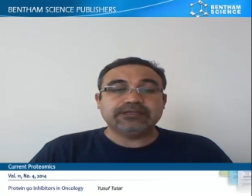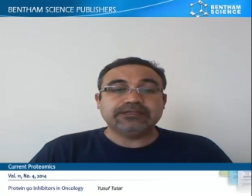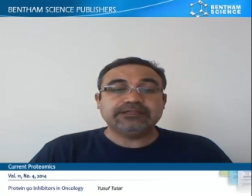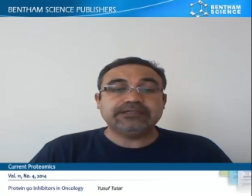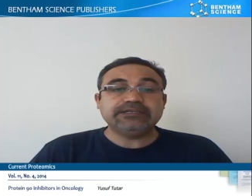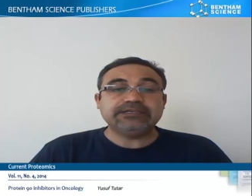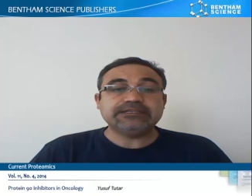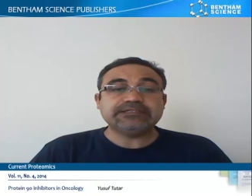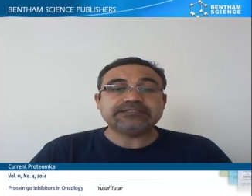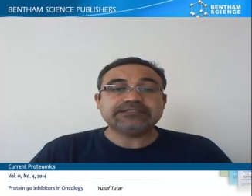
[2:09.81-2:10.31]

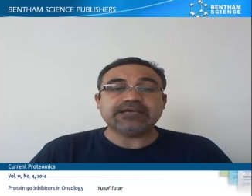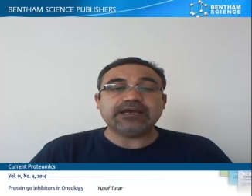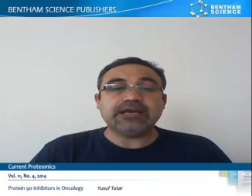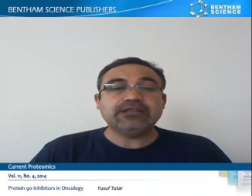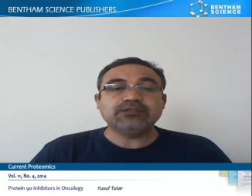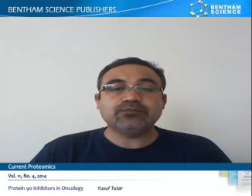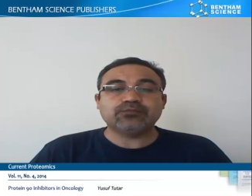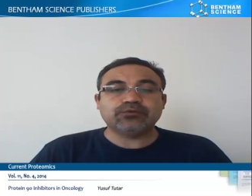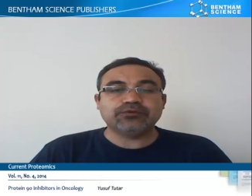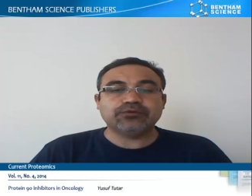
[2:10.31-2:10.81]
These
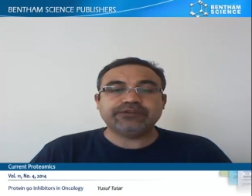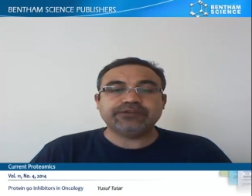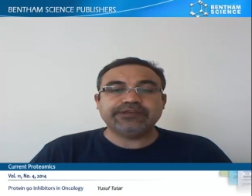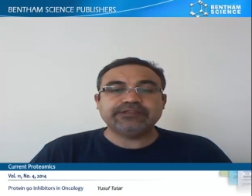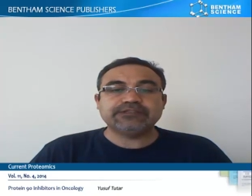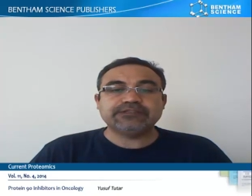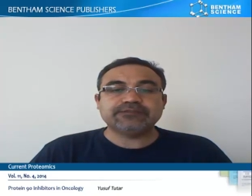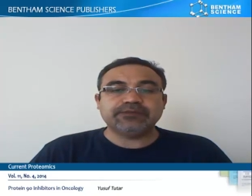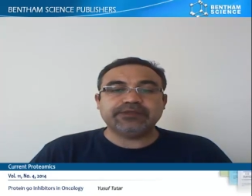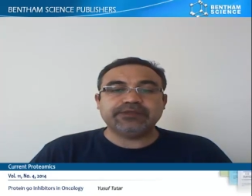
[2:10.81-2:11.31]
client
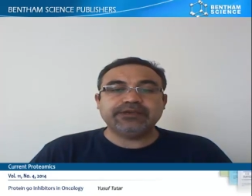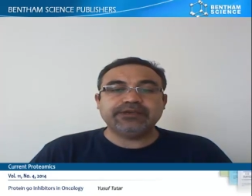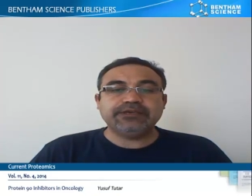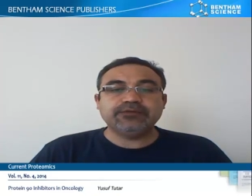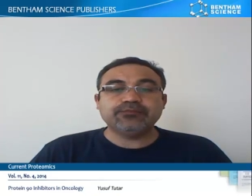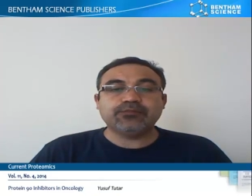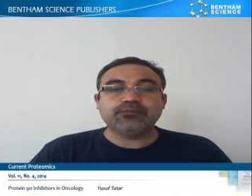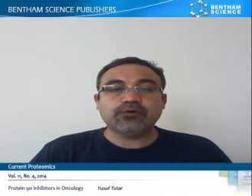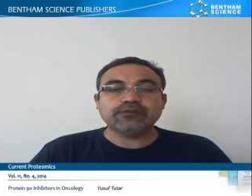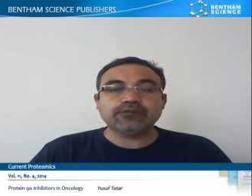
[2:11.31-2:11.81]
proteins play
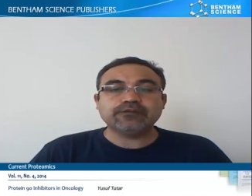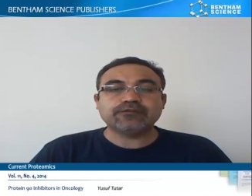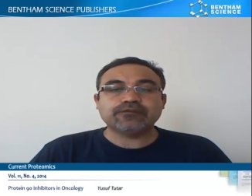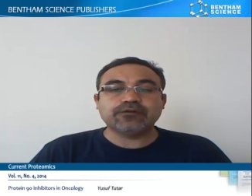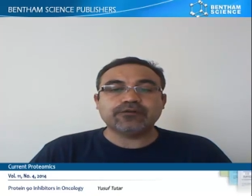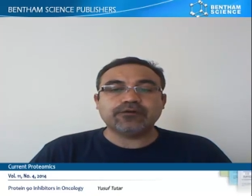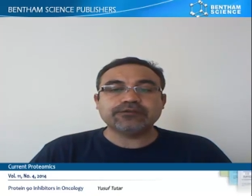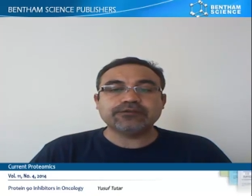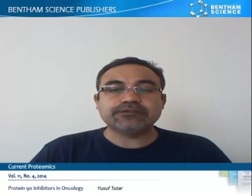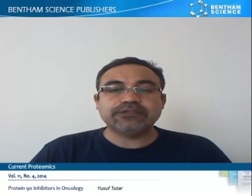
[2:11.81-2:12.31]
important
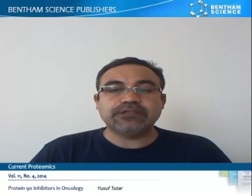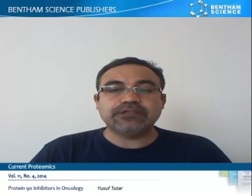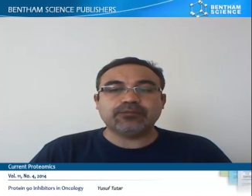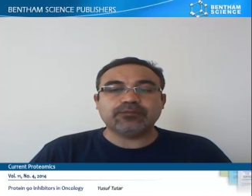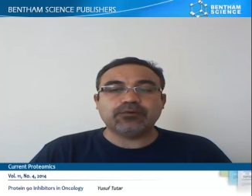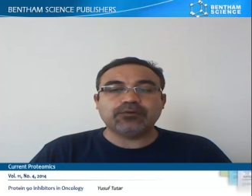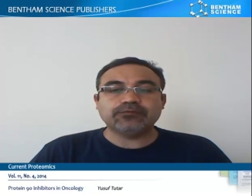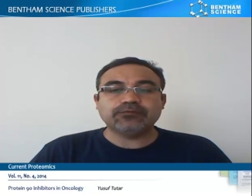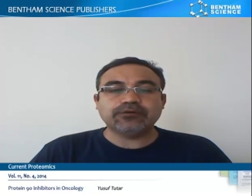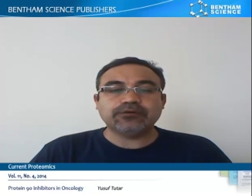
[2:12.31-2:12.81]
roles in
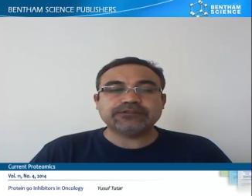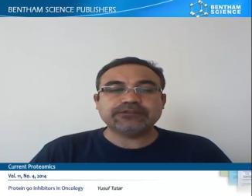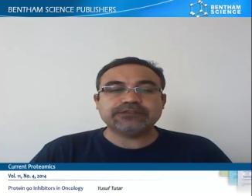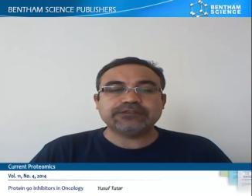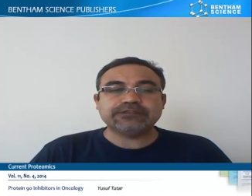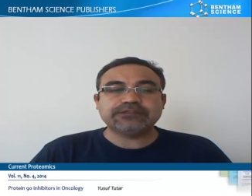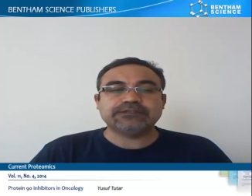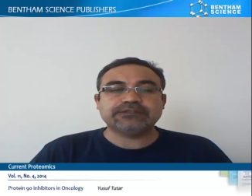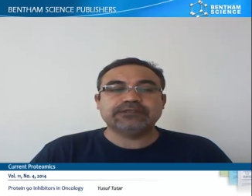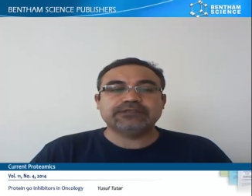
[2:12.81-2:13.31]

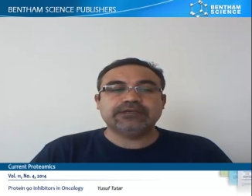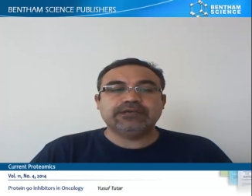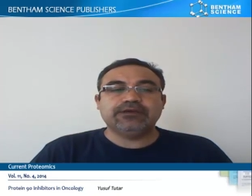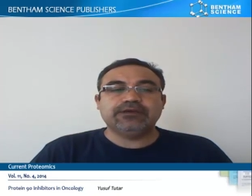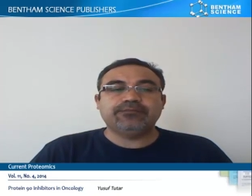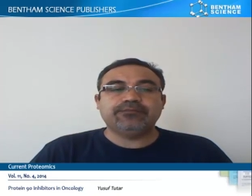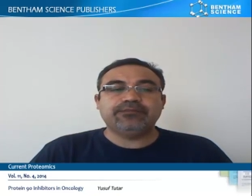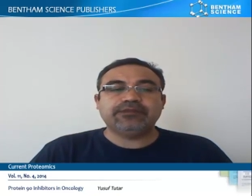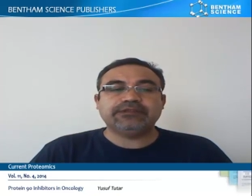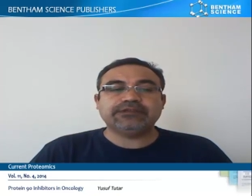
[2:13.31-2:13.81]
apoptosis,
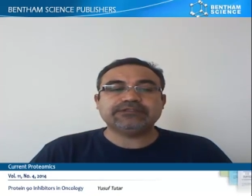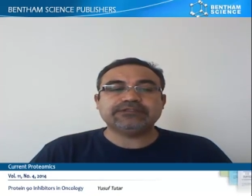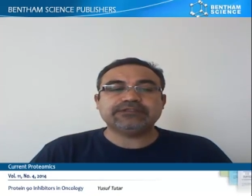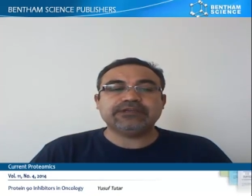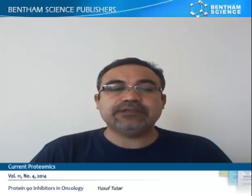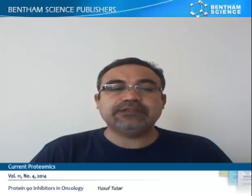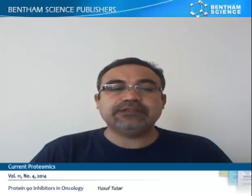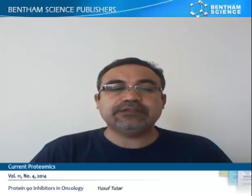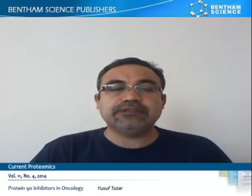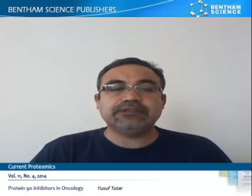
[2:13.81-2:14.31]

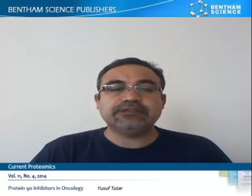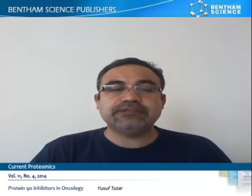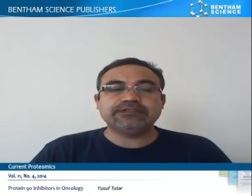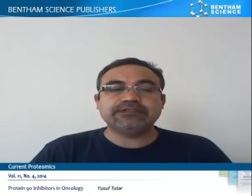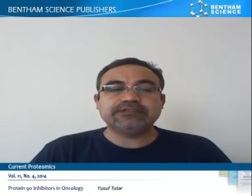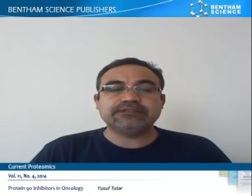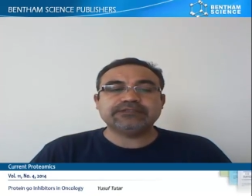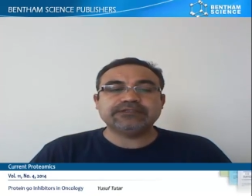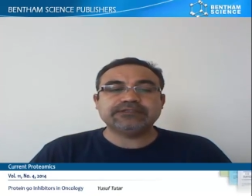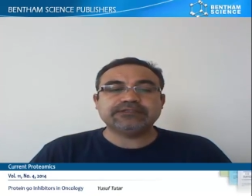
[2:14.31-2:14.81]
metastatic
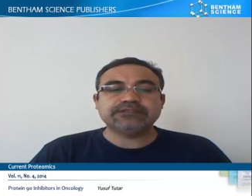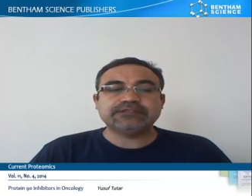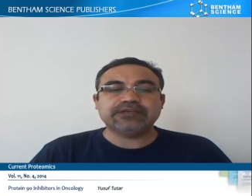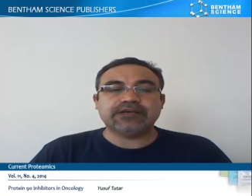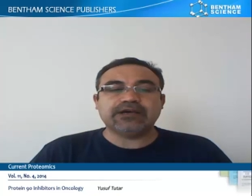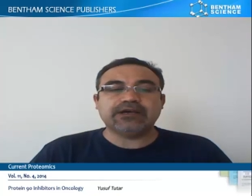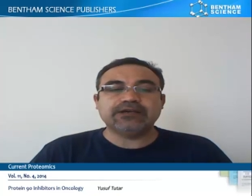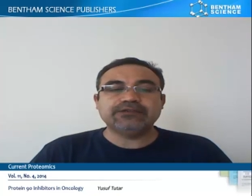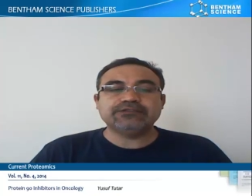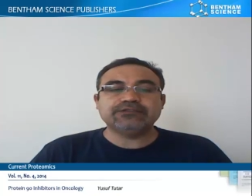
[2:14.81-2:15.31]
diseases,
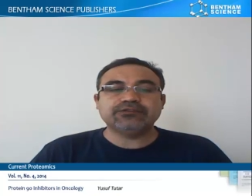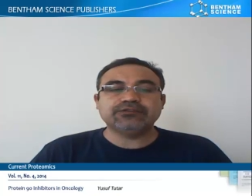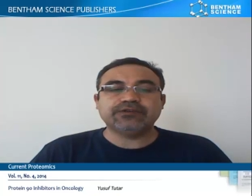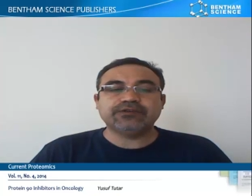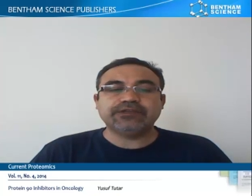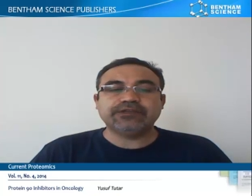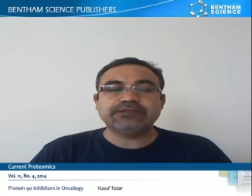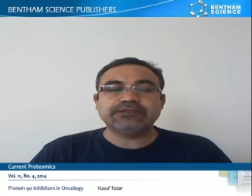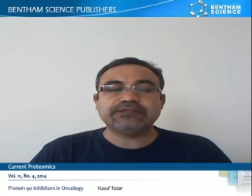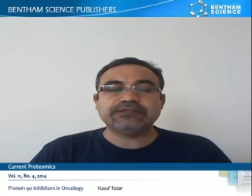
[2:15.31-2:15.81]

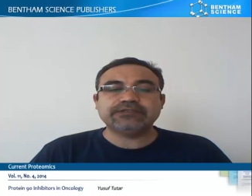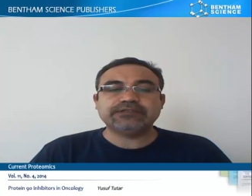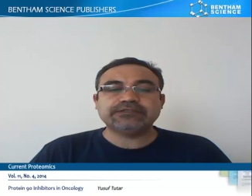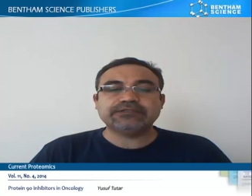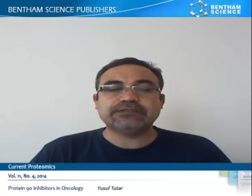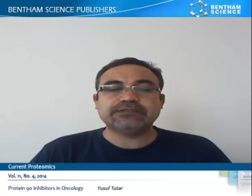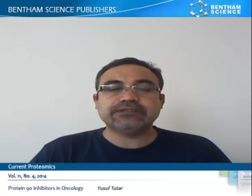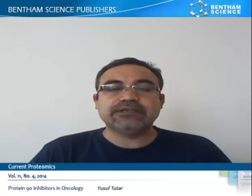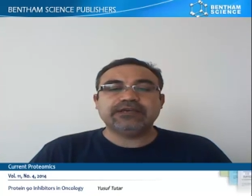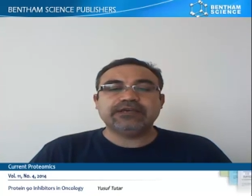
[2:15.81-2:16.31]

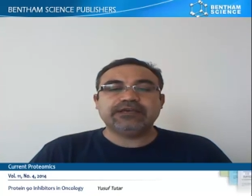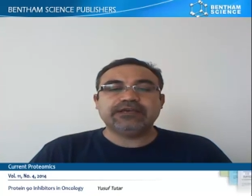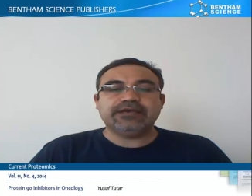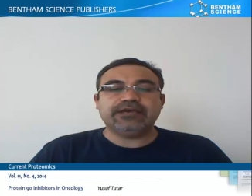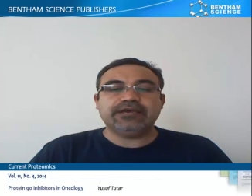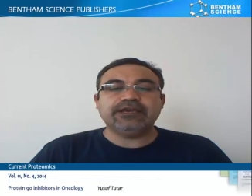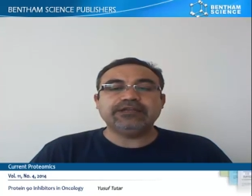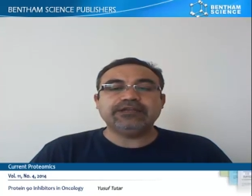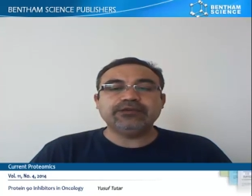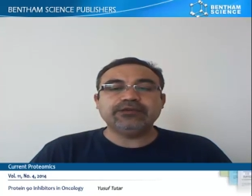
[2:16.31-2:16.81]
angiogenesis,
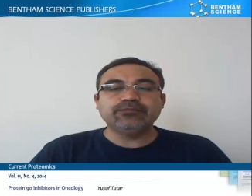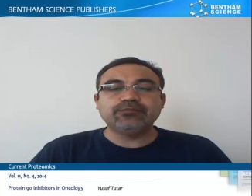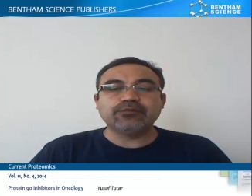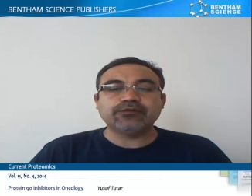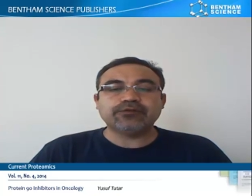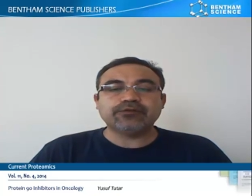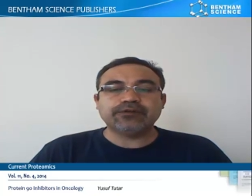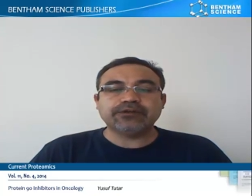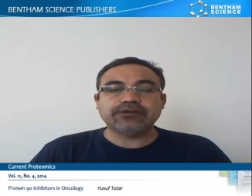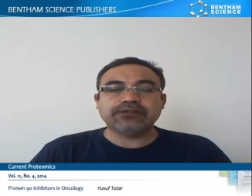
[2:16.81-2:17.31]
and
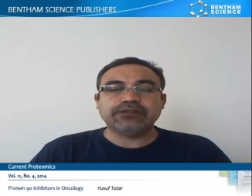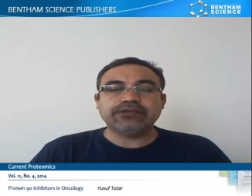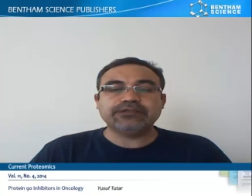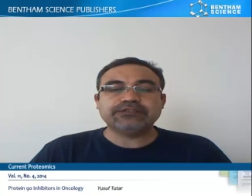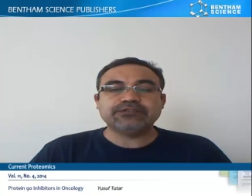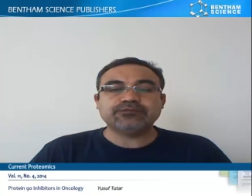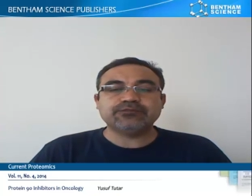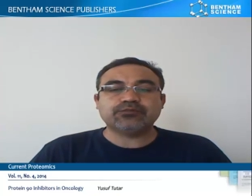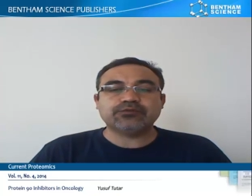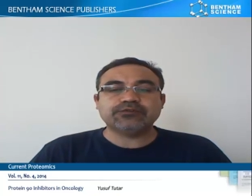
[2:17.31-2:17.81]

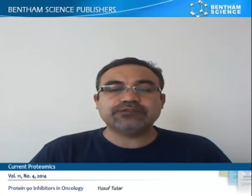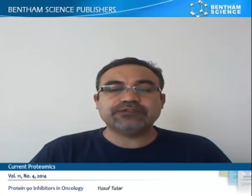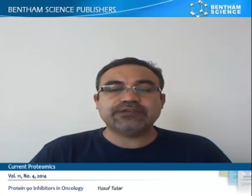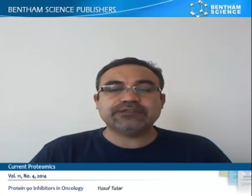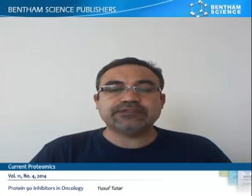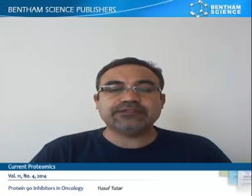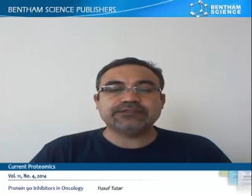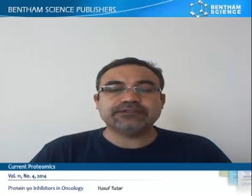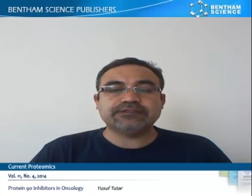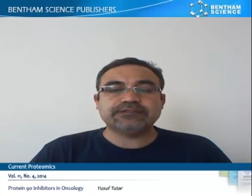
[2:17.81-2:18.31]
immunoregulation
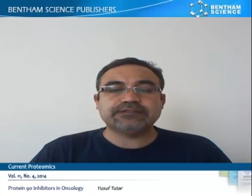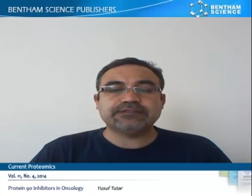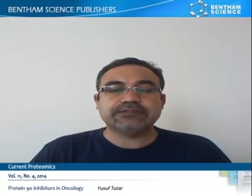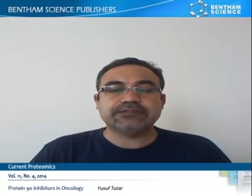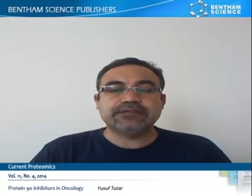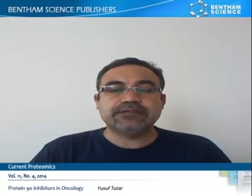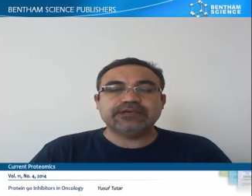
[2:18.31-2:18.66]
processes.